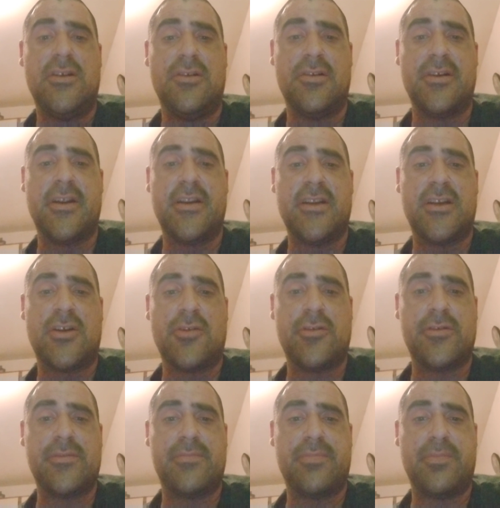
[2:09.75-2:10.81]
on any
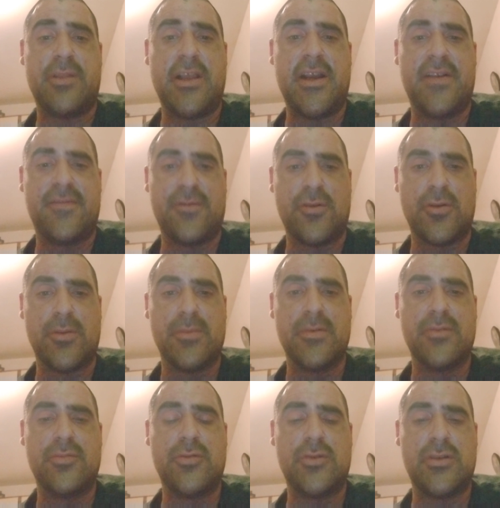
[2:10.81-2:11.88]
current
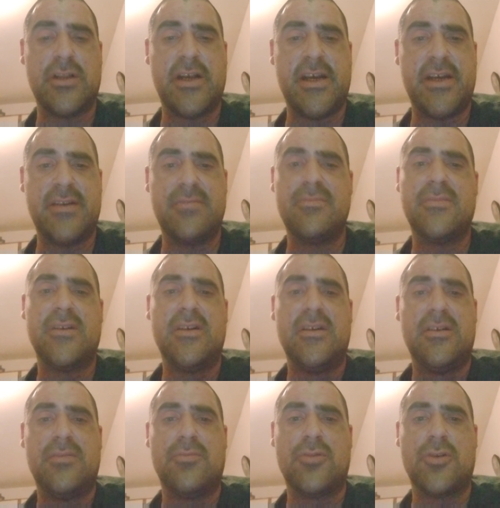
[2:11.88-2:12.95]
platform. We'll add
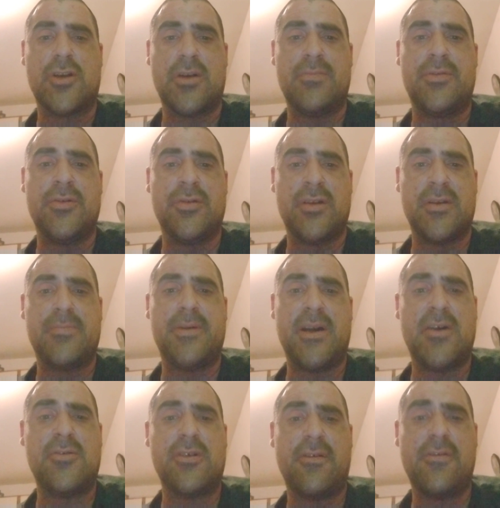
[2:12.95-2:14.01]
more computing
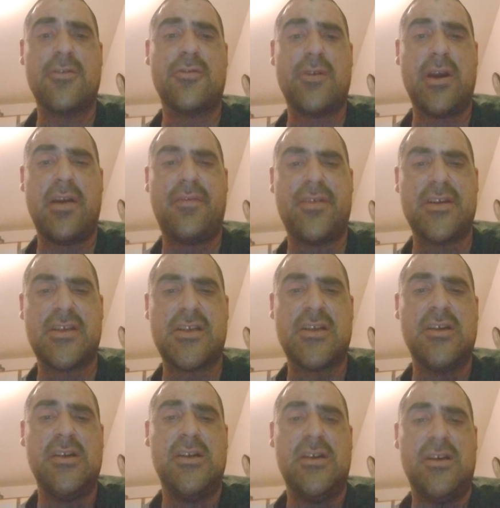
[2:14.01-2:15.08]
power for graphics
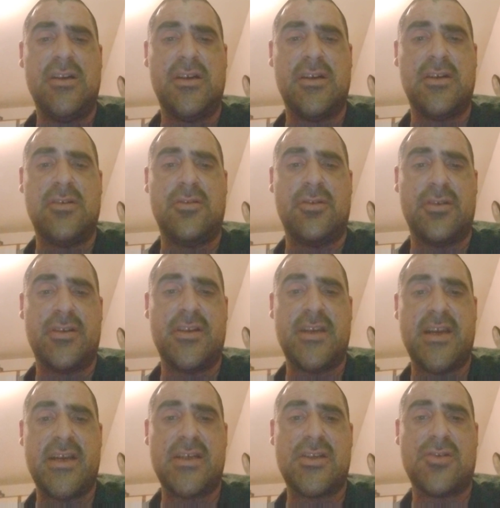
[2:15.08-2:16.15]
on
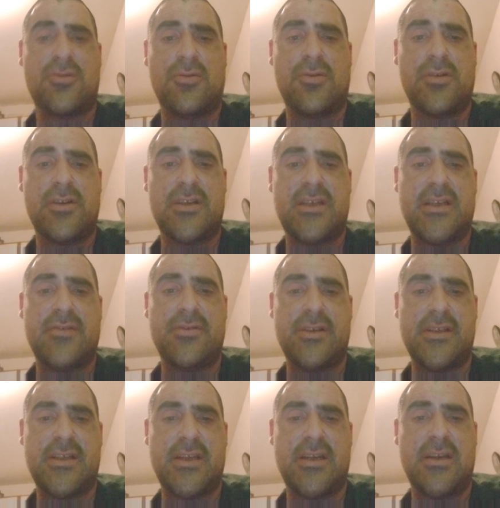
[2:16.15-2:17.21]
the S or the
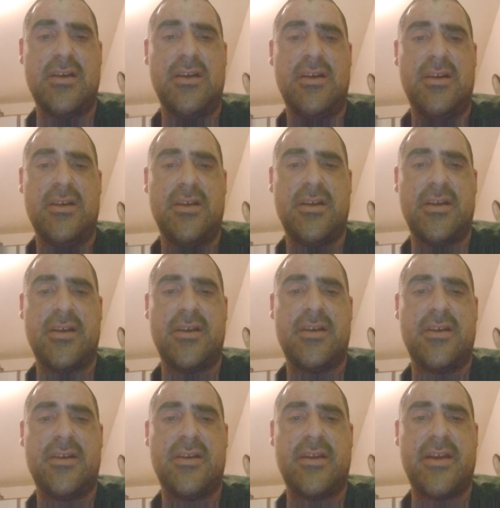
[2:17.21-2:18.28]
Series
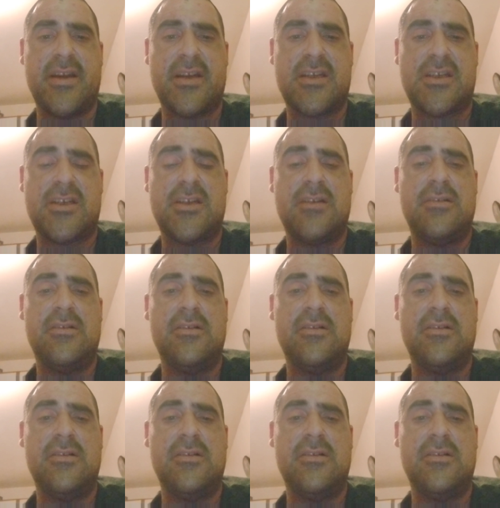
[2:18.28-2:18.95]
X.